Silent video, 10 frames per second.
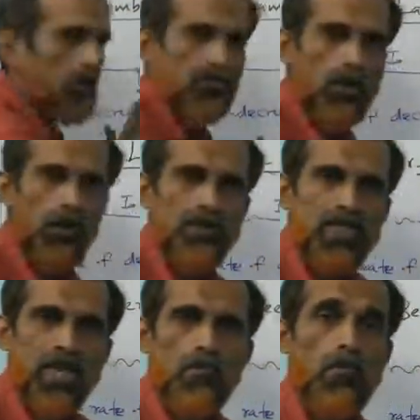
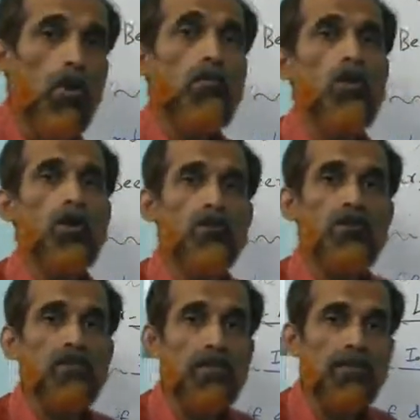solution, more molecules
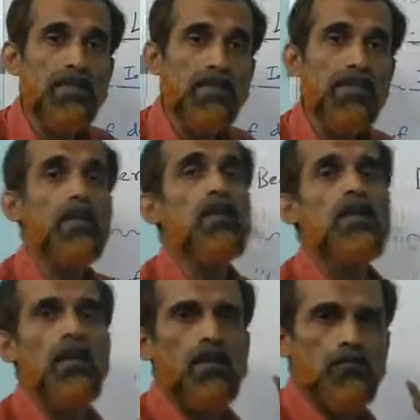will be there,
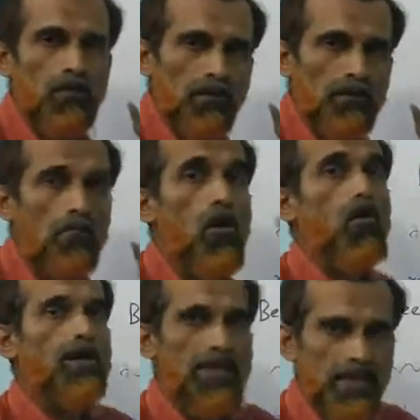there will be
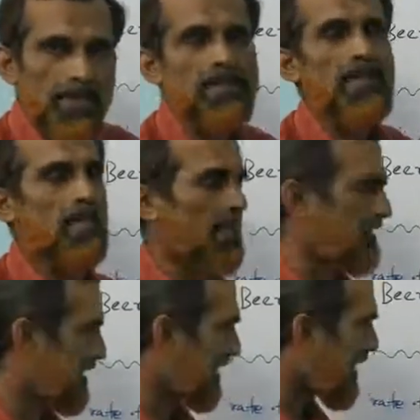more decrease in
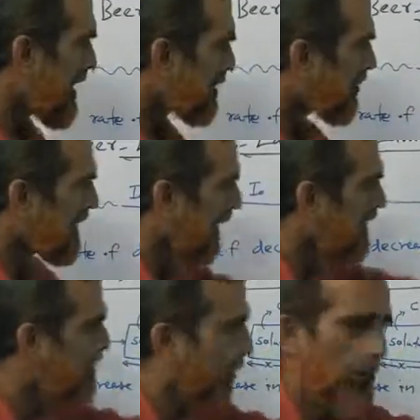intensity. So that is
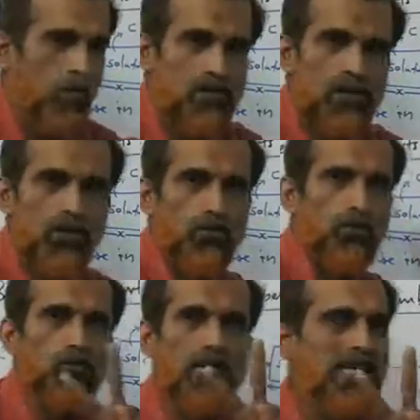proportional to
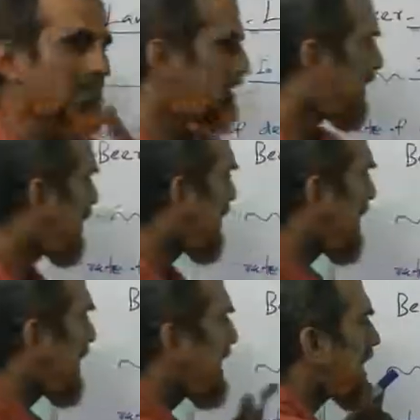two things,
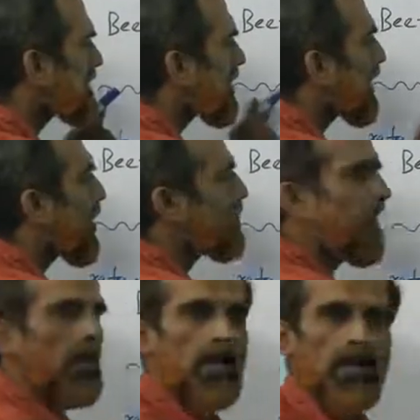intensity of
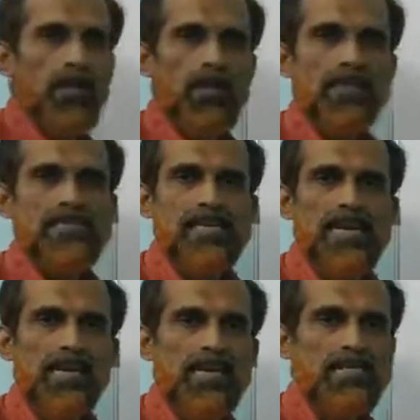the incident
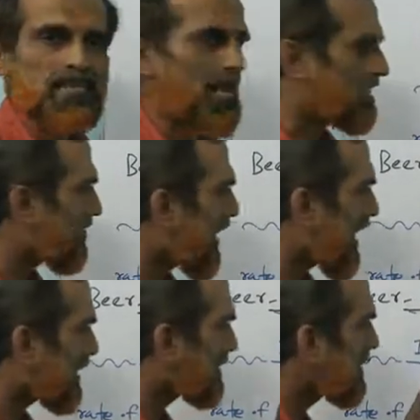radiation as well
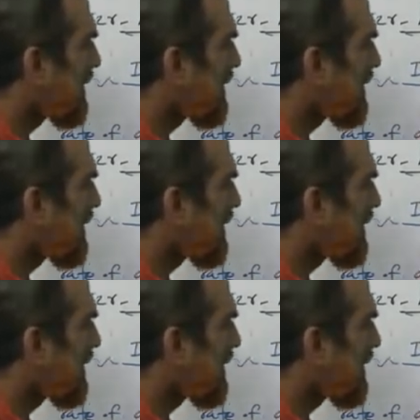as